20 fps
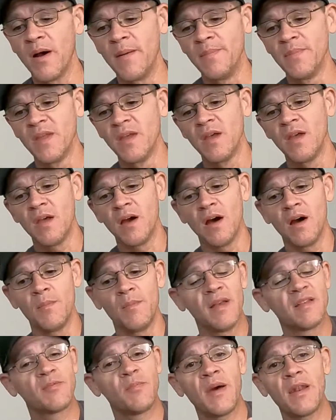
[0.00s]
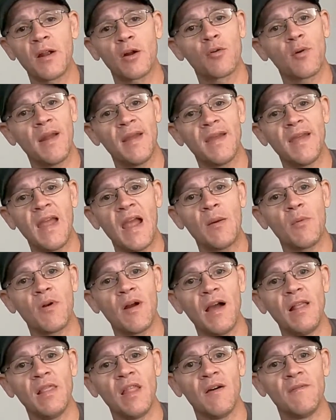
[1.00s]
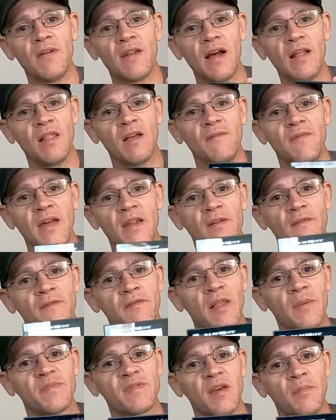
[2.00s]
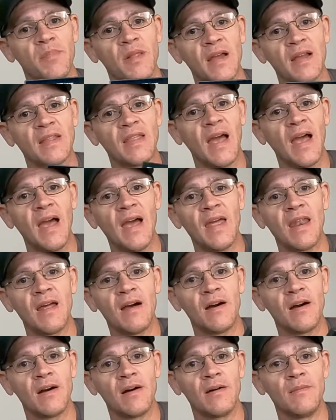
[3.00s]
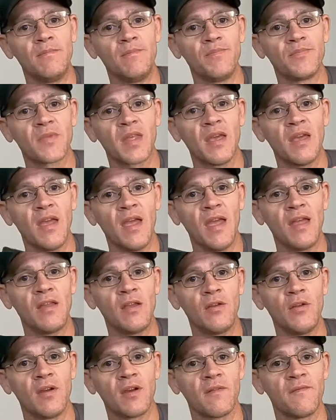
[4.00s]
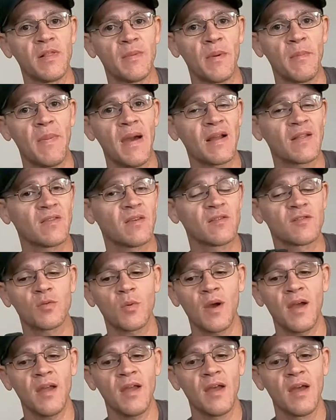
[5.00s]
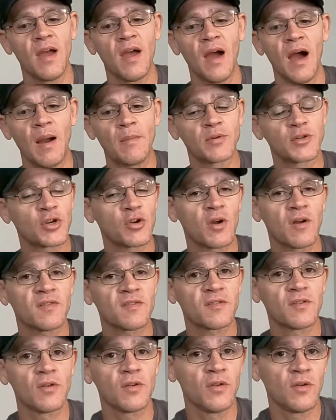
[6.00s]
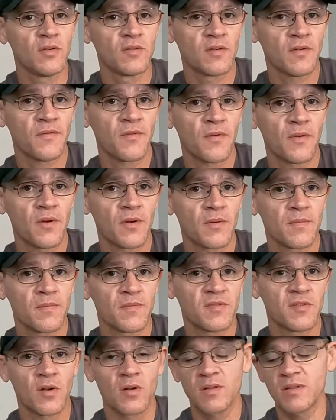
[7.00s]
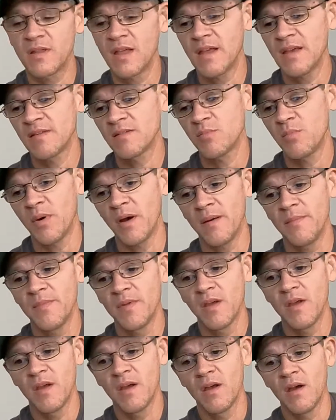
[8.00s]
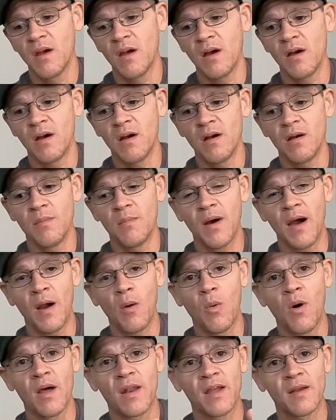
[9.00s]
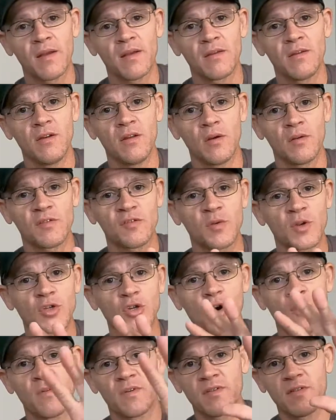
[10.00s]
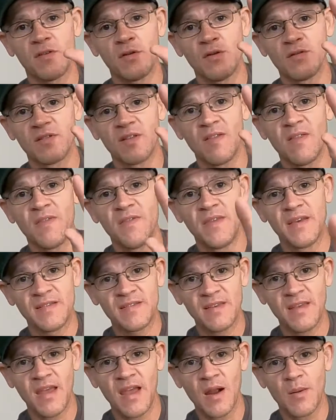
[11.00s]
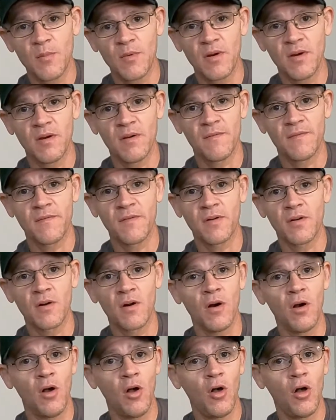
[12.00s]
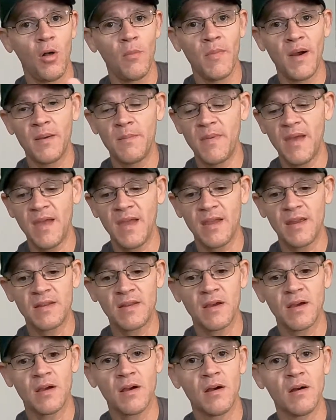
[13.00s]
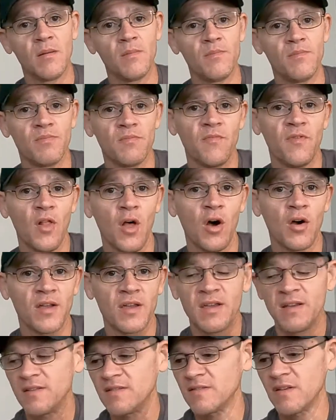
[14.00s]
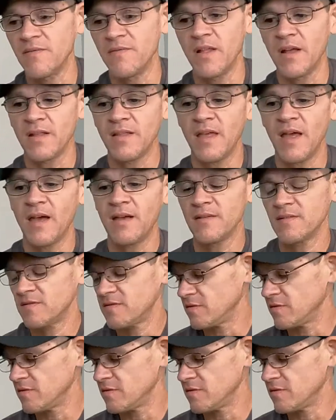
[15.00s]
But it's been a great camera. I love it. I love that it flips up like that, and then you can flip it back this way. I'm sure I'll still use it for certain things, but I want to, switch over to using this camera for all my main vlogging and stuff like that.